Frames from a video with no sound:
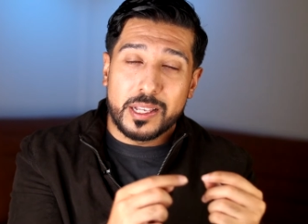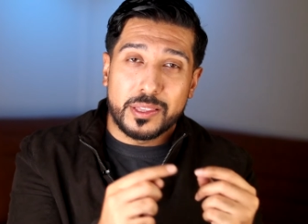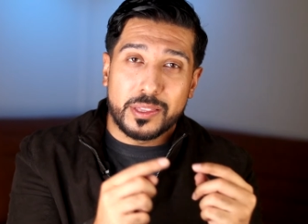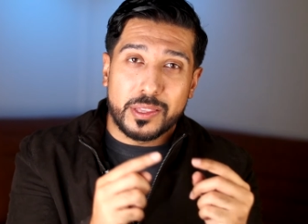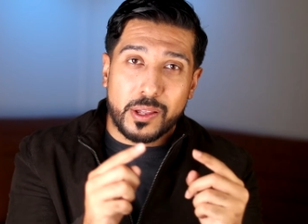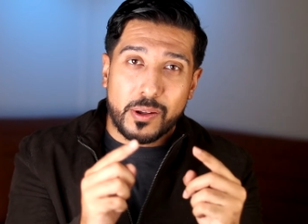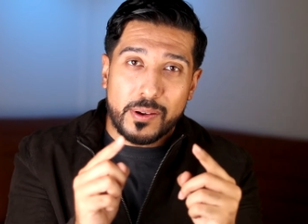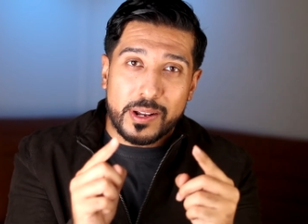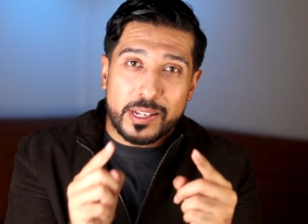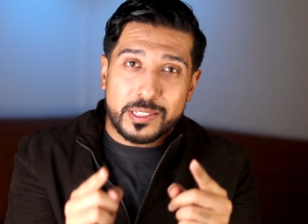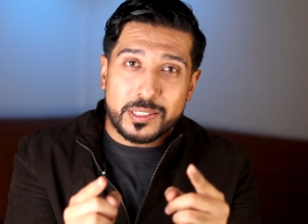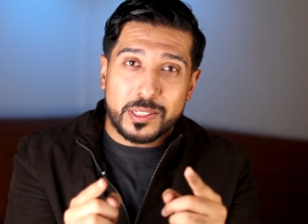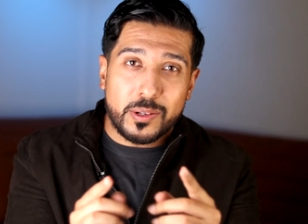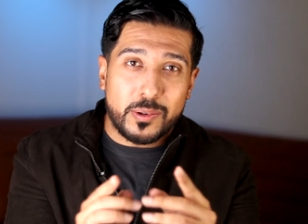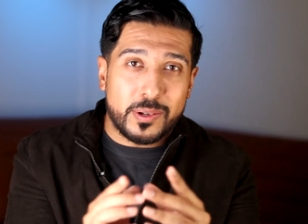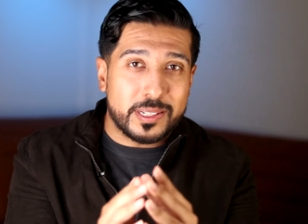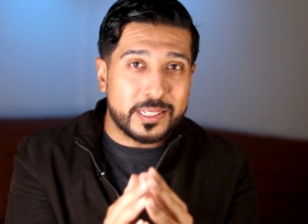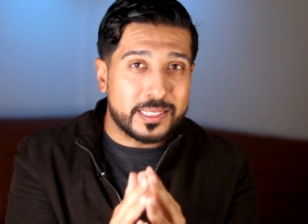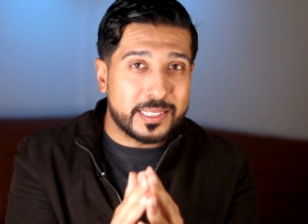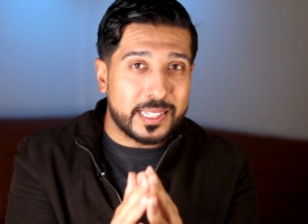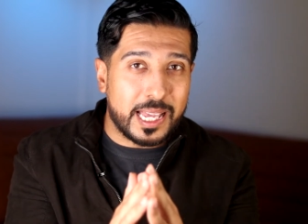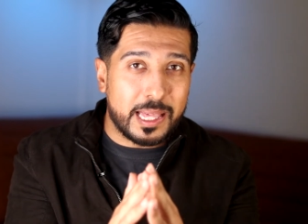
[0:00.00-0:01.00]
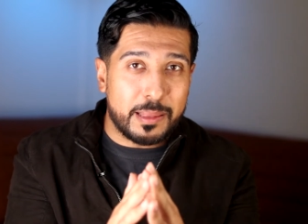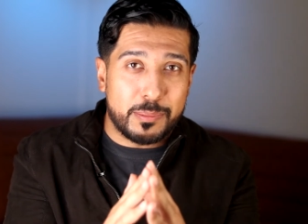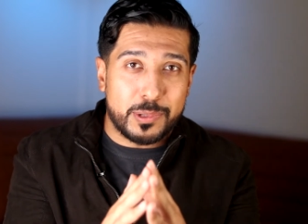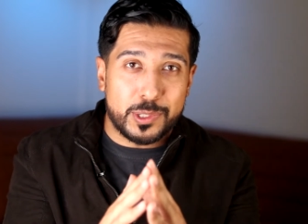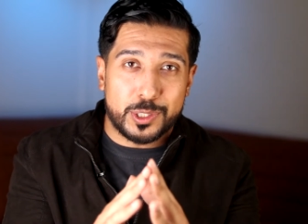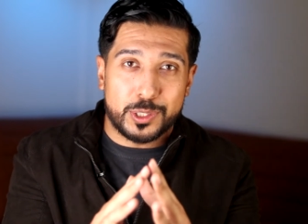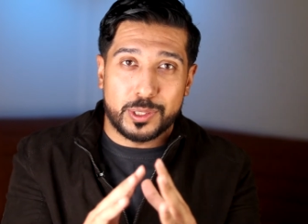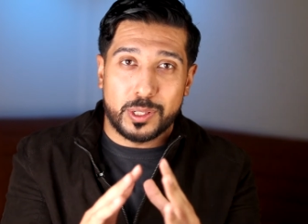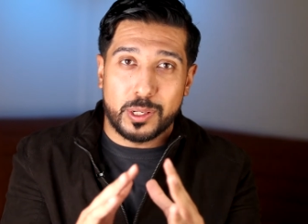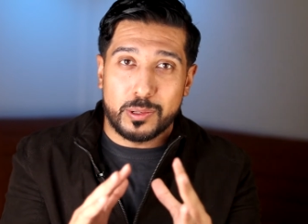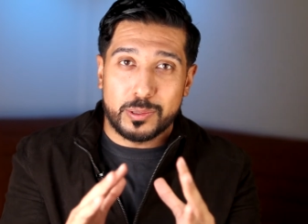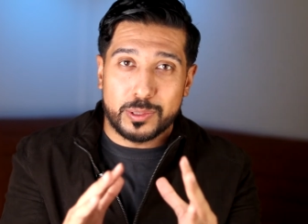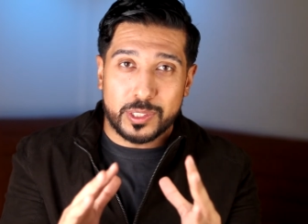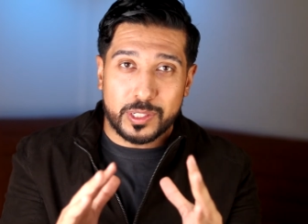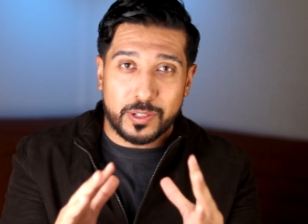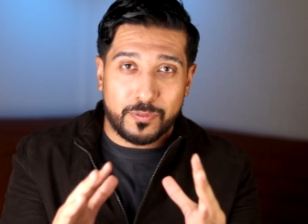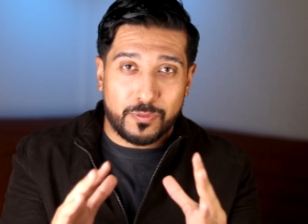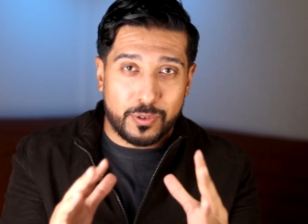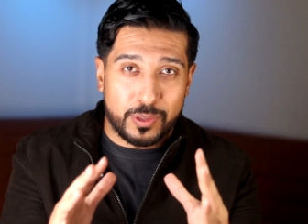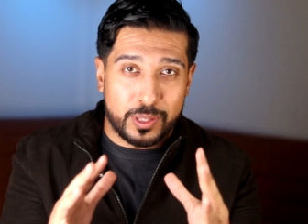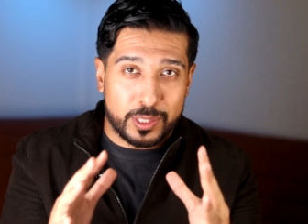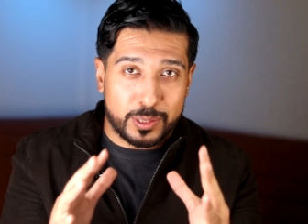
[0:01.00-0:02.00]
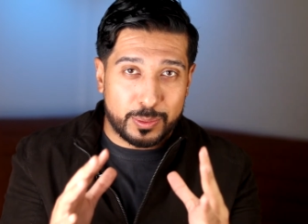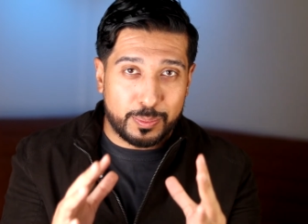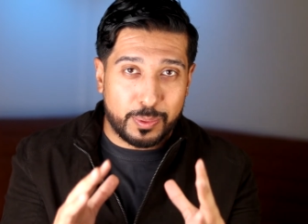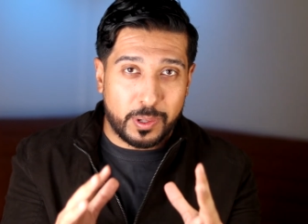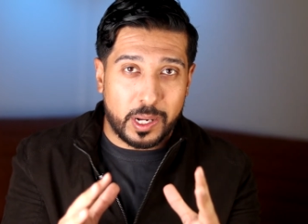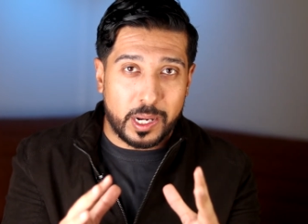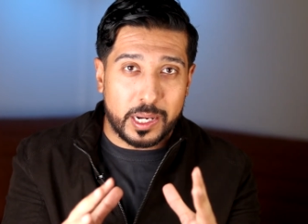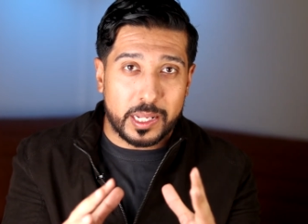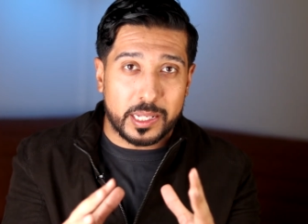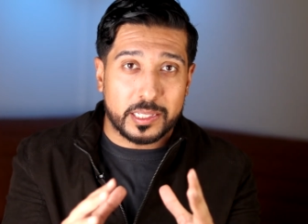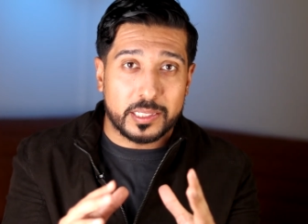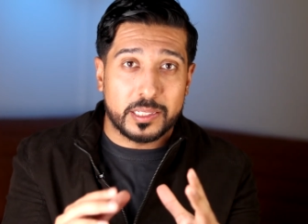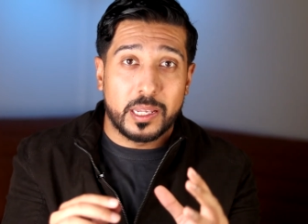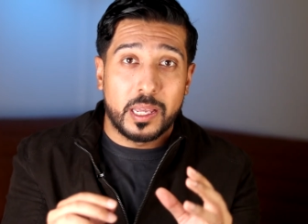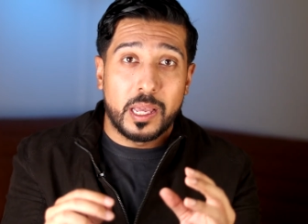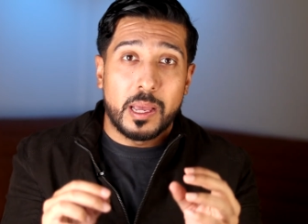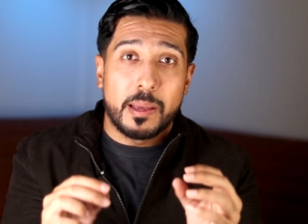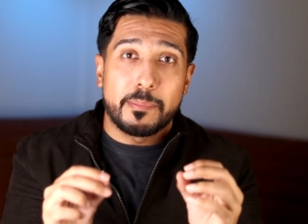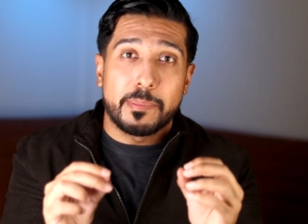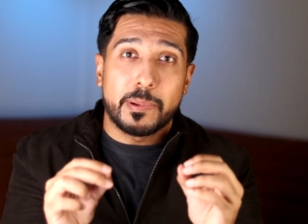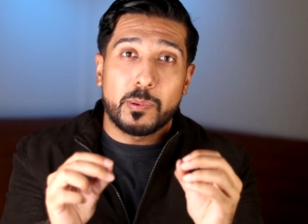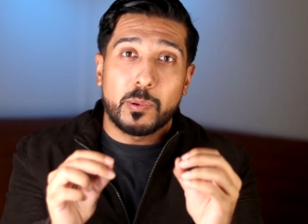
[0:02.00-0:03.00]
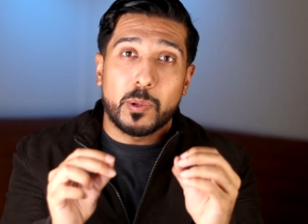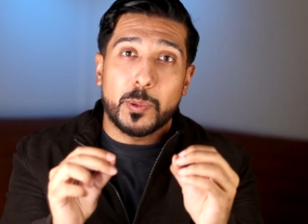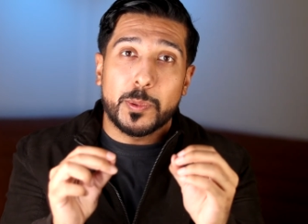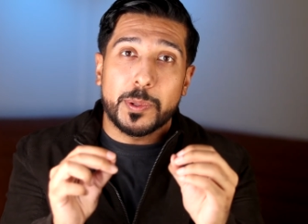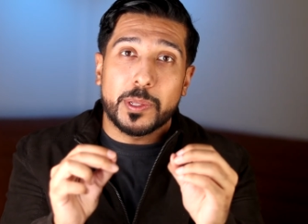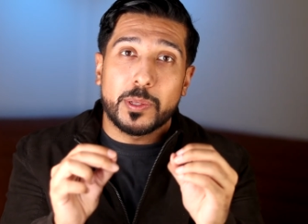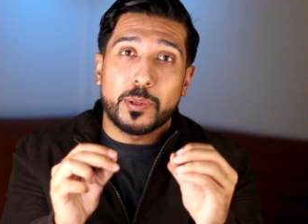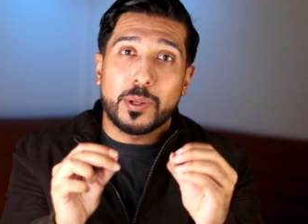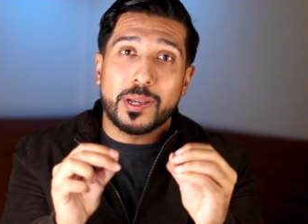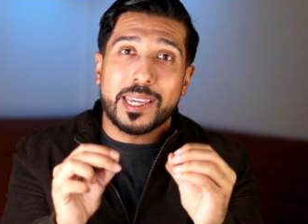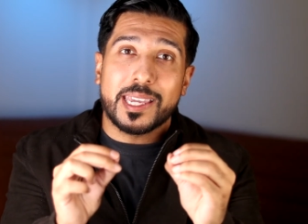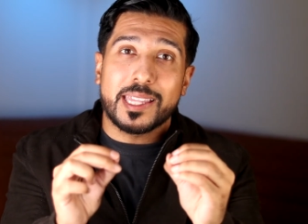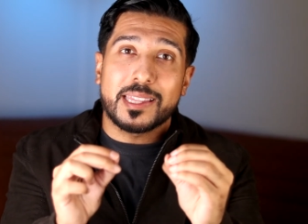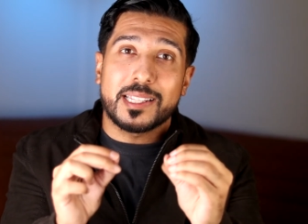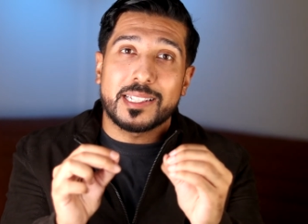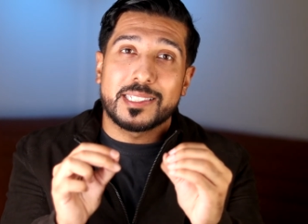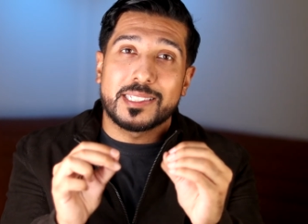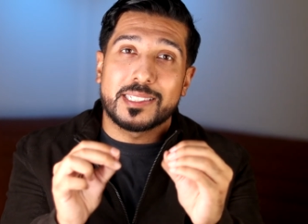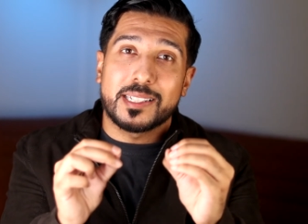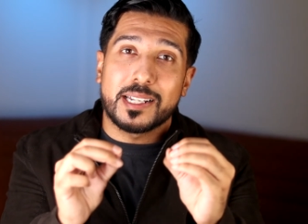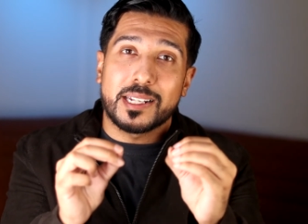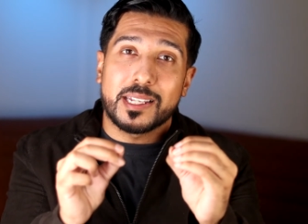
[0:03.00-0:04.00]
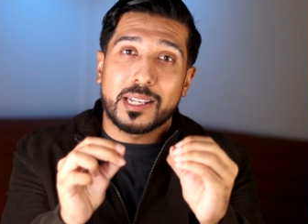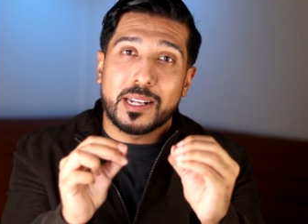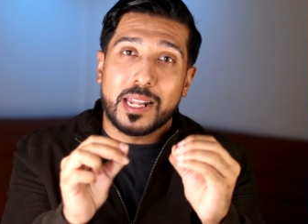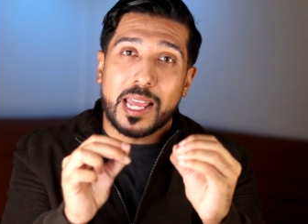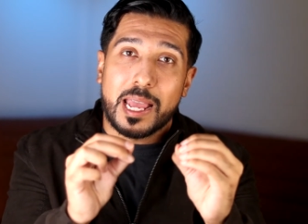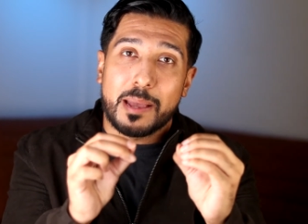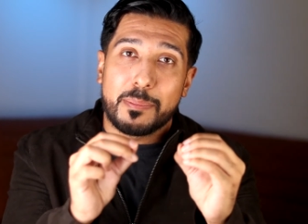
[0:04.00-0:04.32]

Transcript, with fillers: there is no established dosing for this product. But when we look at the study on